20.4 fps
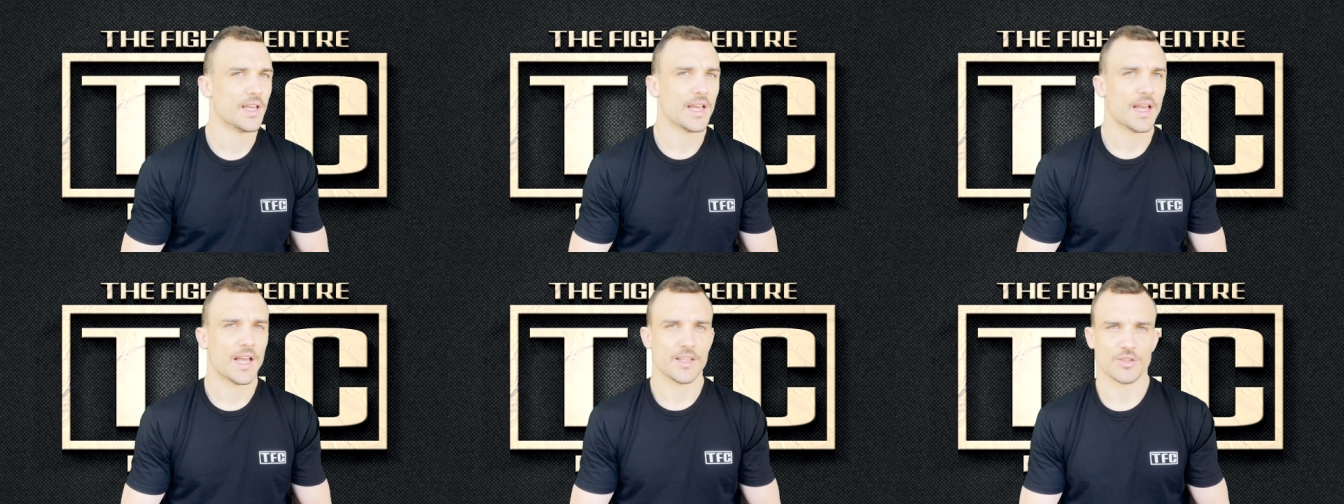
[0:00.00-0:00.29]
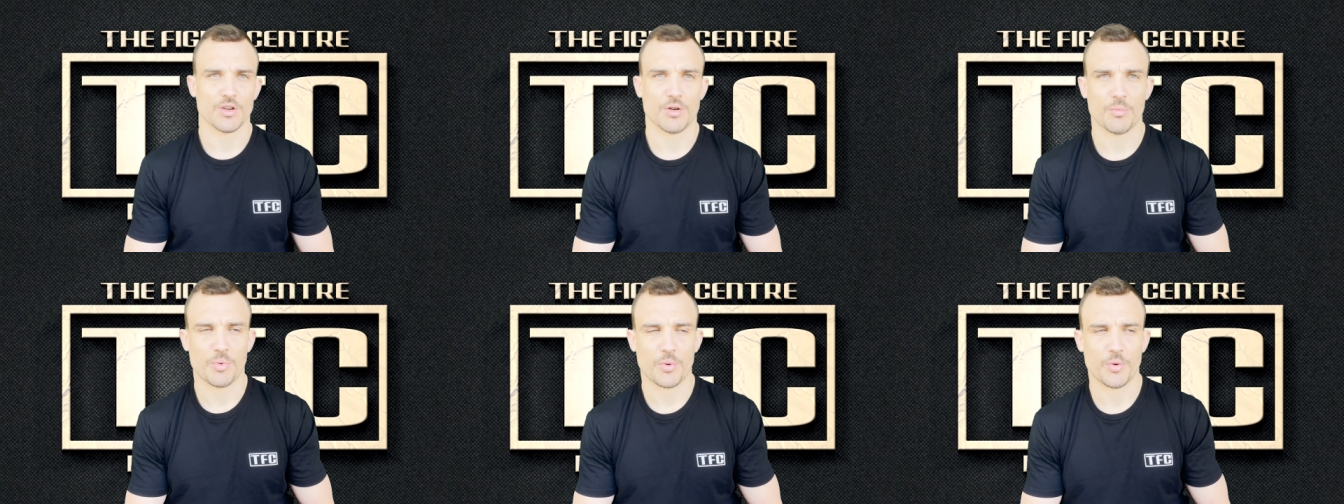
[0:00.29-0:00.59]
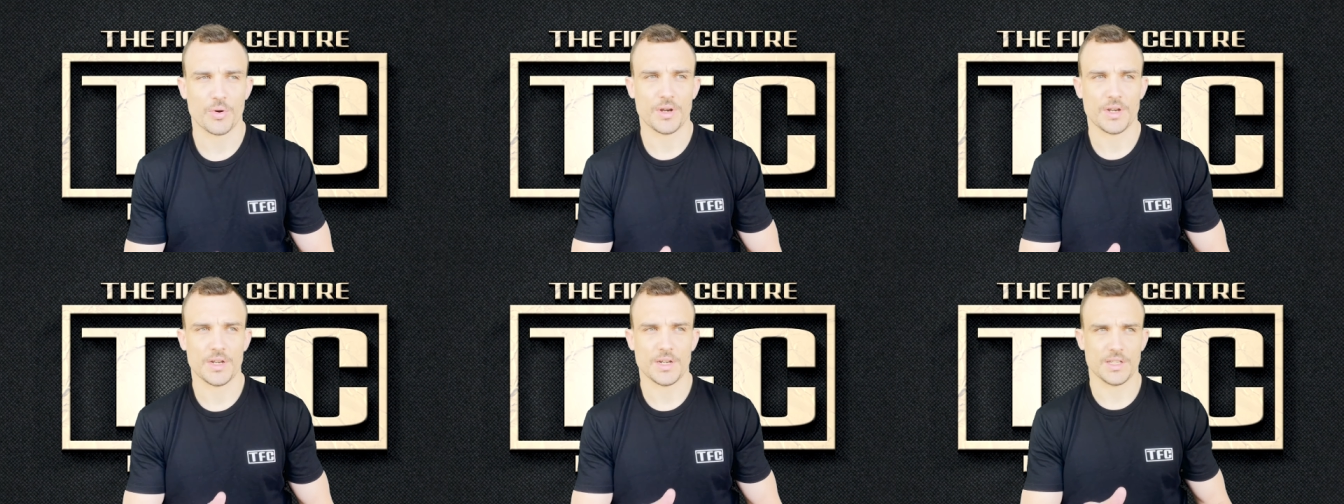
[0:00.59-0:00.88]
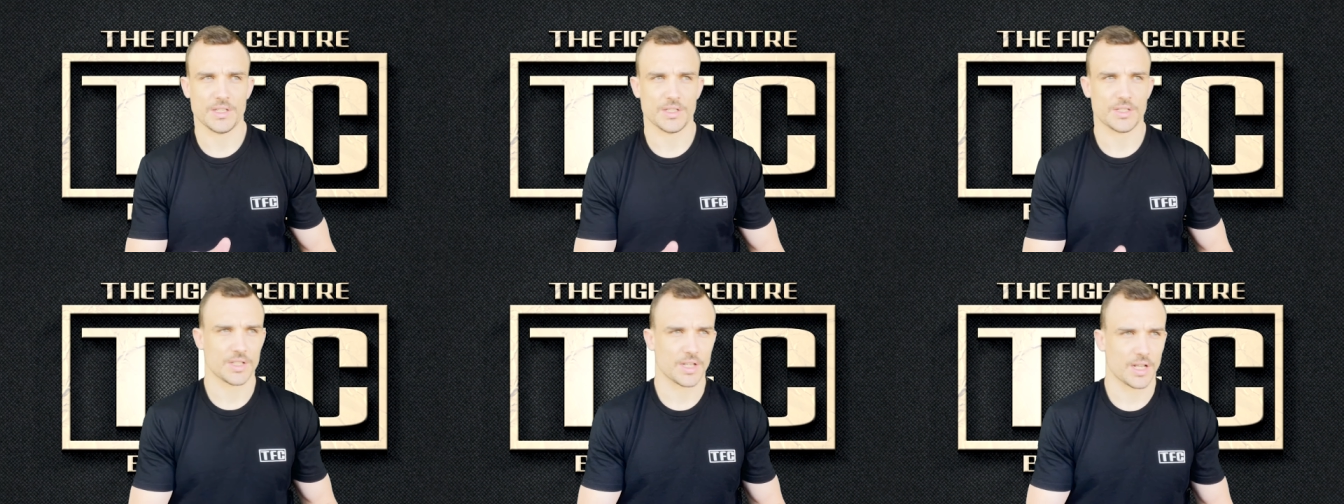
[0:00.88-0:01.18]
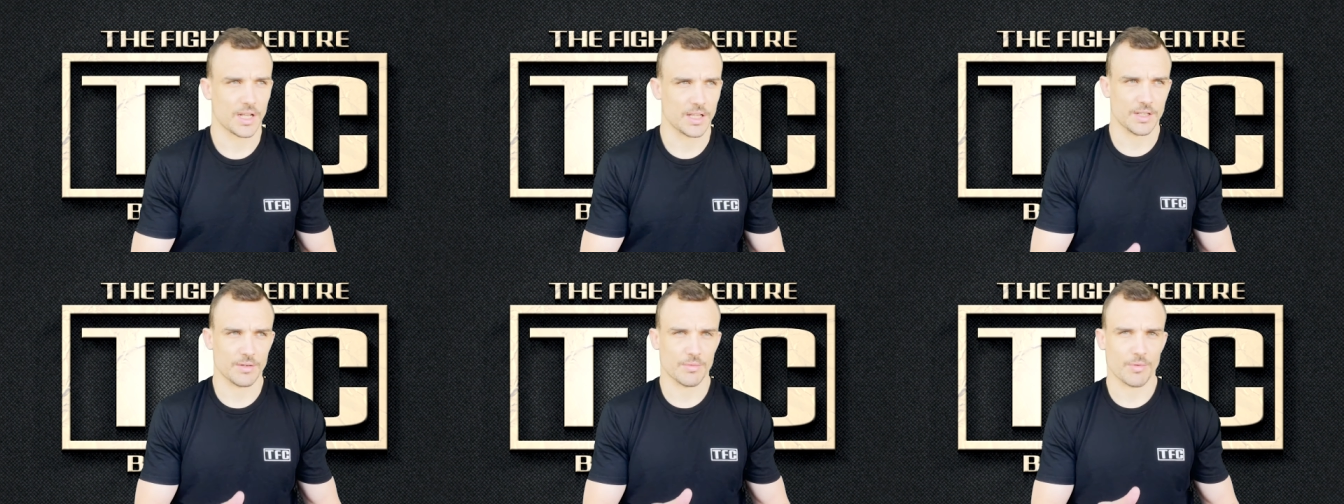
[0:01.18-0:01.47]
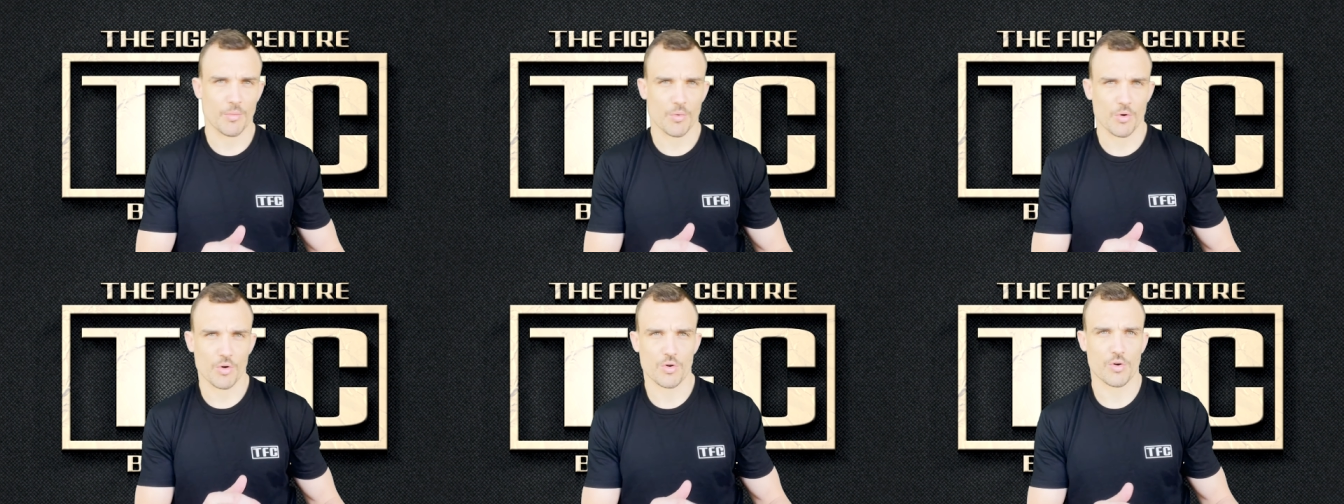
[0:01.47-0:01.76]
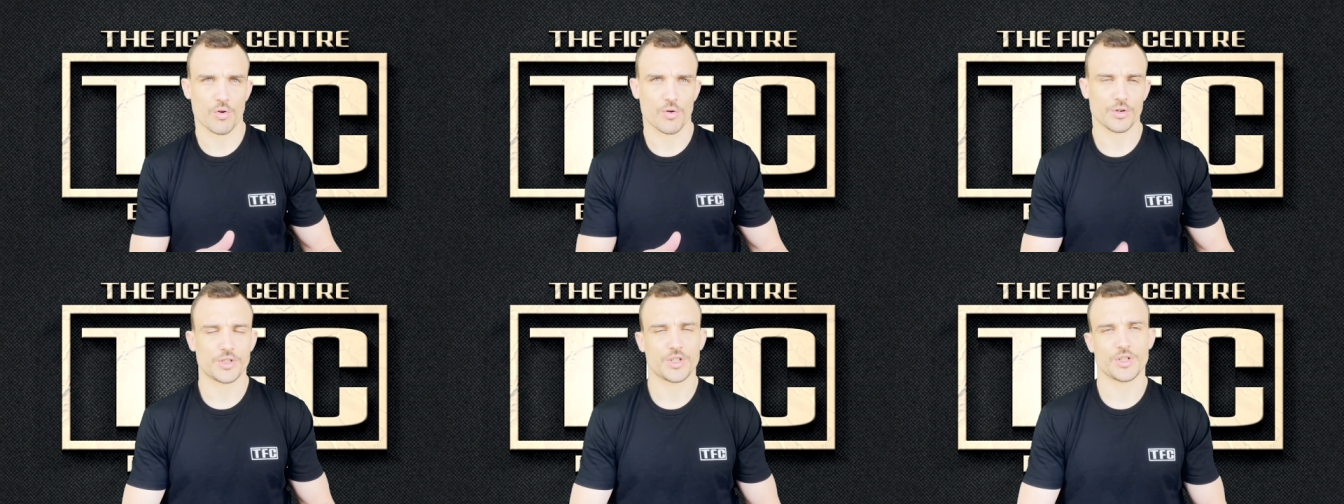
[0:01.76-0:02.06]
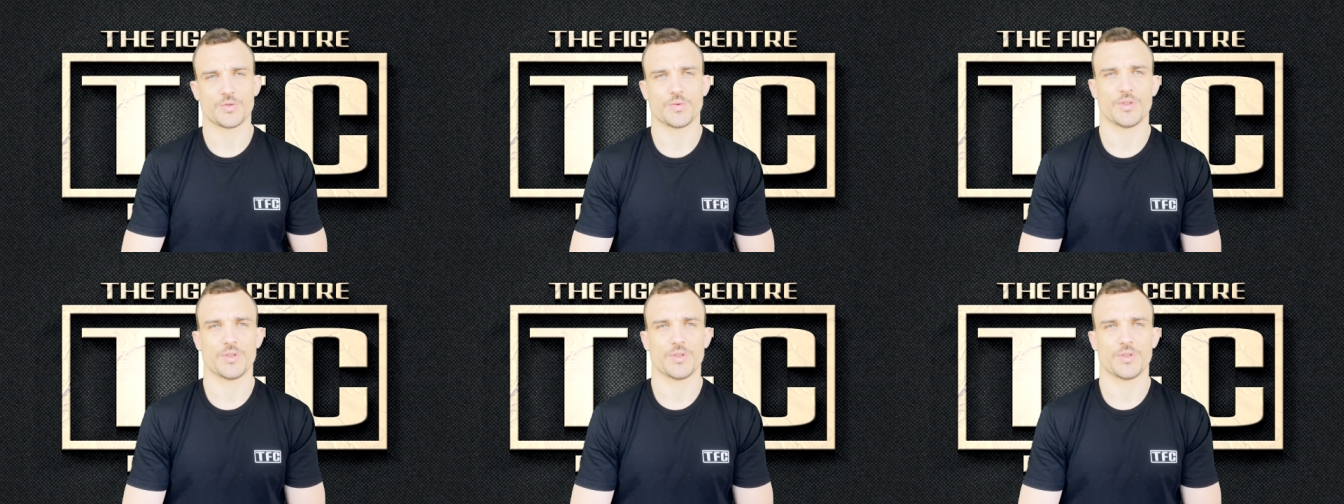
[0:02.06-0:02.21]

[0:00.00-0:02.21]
as on point and he's a little bit more cautious